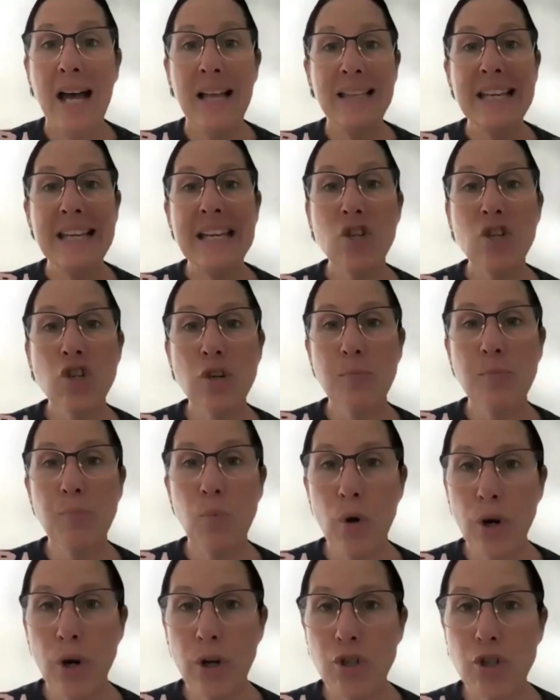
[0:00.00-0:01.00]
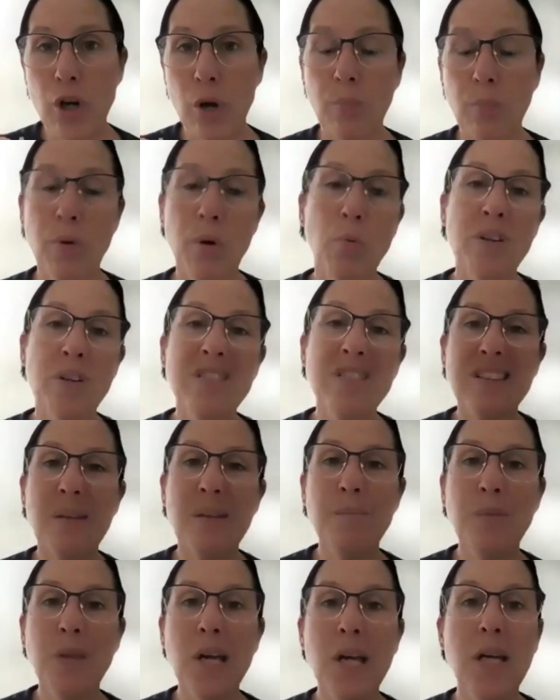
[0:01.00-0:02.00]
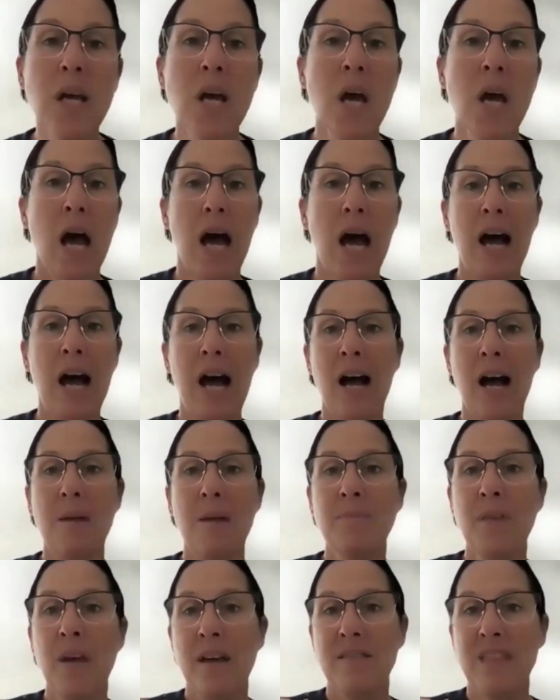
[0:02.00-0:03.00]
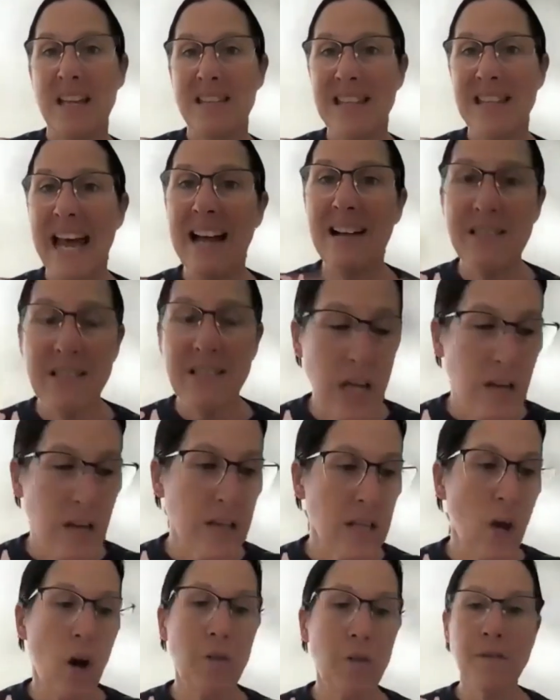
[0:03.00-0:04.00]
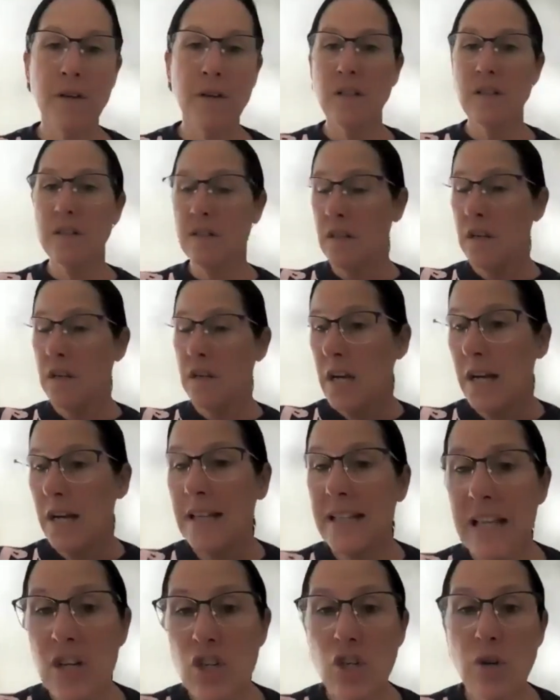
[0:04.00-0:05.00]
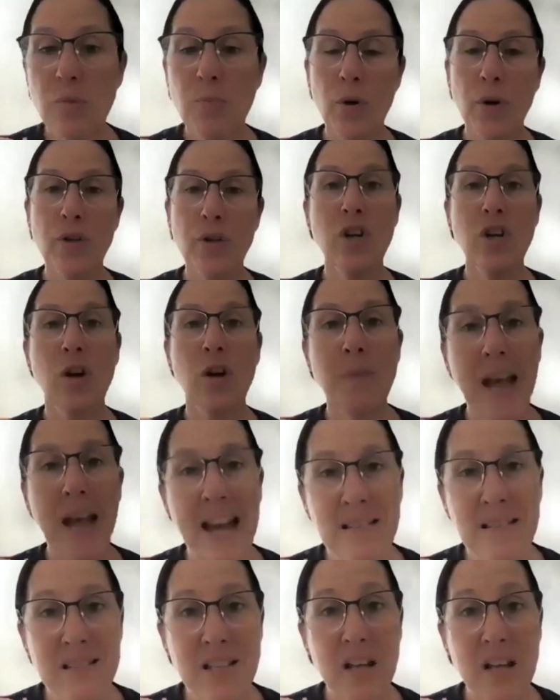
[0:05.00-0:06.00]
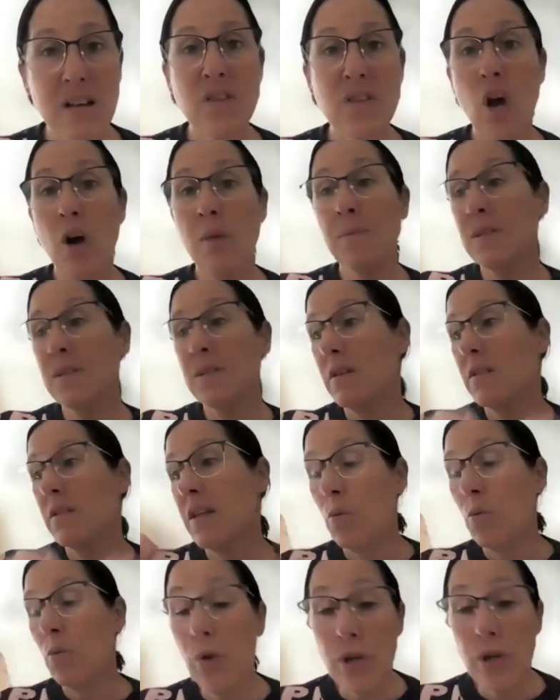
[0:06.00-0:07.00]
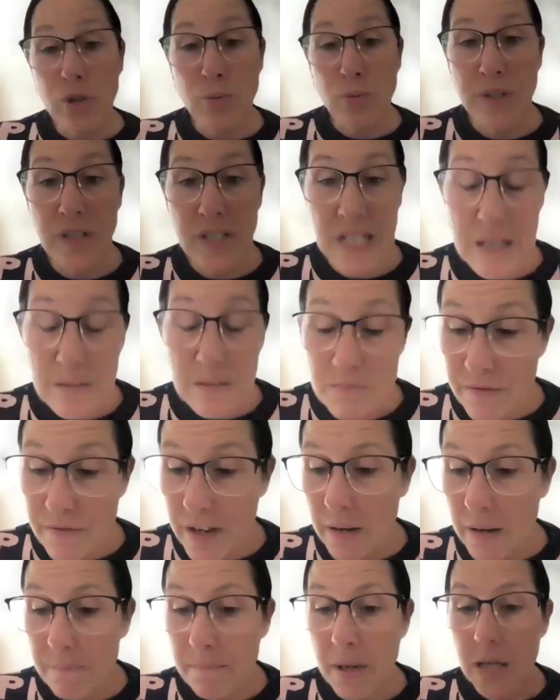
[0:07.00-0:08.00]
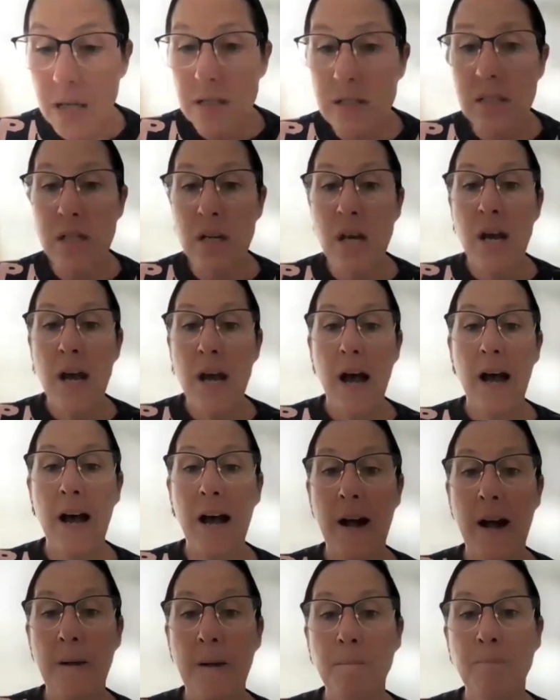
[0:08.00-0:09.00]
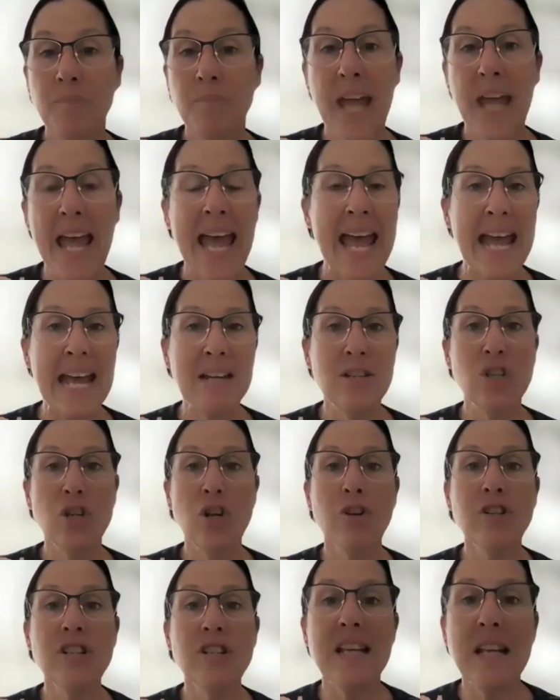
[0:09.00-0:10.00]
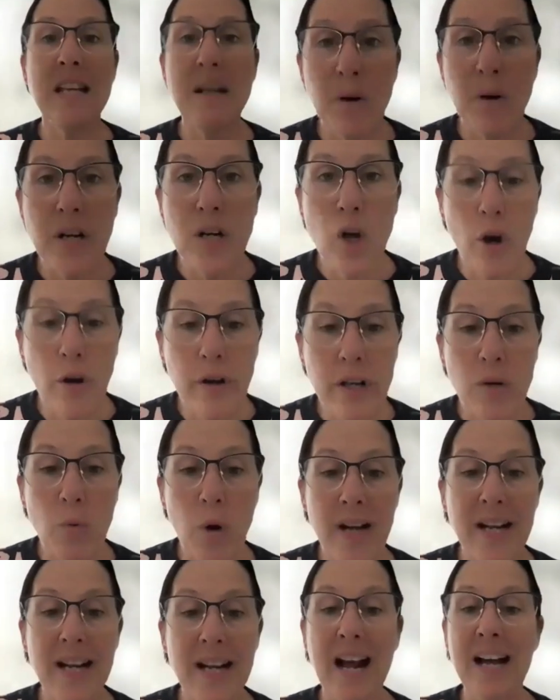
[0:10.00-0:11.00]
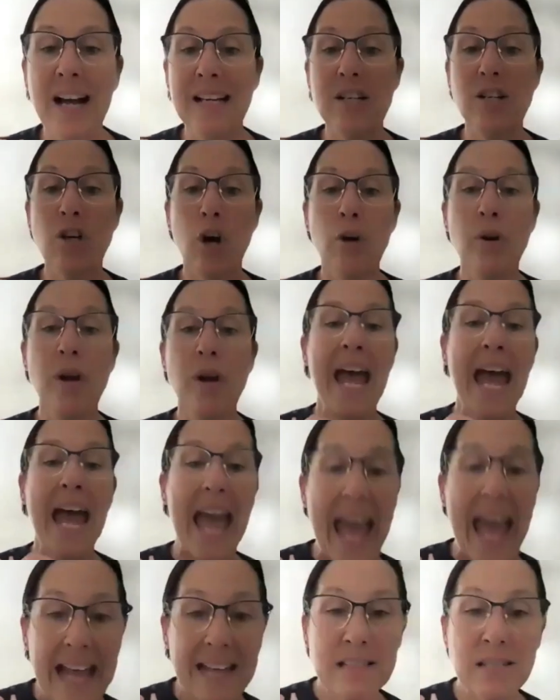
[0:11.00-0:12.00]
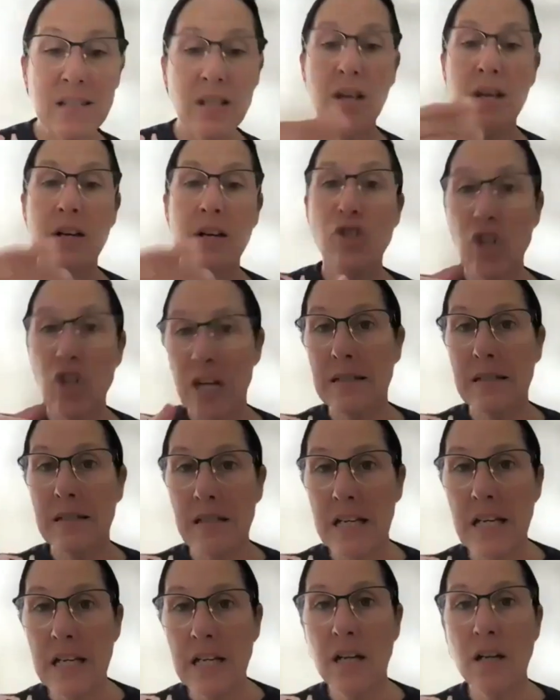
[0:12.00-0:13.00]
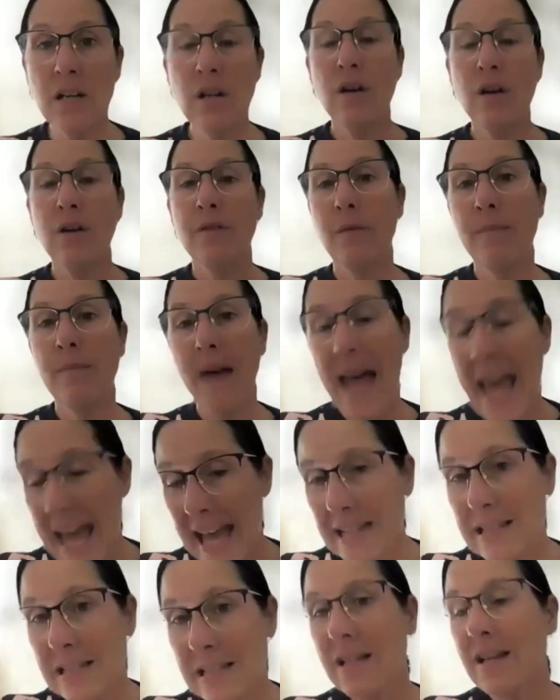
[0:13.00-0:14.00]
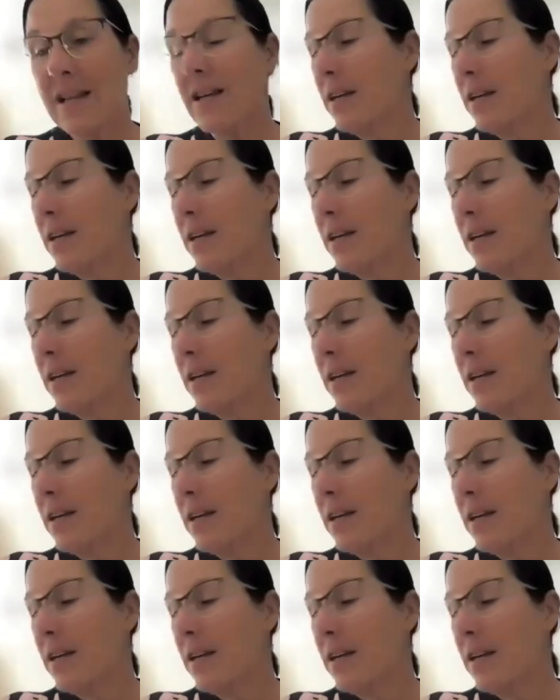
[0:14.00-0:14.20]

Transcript: leadership workshop. We want something that's outside of the office, a leadership workshop outside of the opposite that works with team development. And, does anybody know anyone? And I can go at Jess Keenan from at